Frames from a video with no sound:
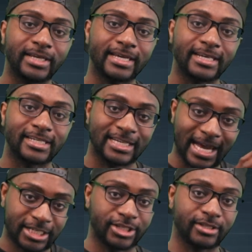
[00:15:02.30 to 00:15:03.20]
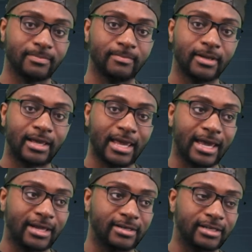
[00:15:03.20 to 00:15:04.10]
we can catch them
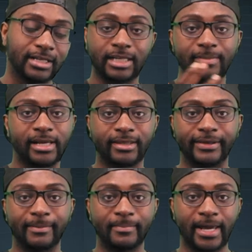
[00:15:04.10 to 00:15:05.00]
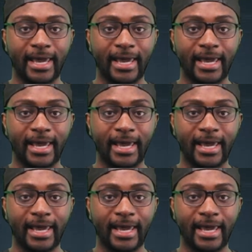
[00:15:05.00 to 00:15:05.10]
and eliminate them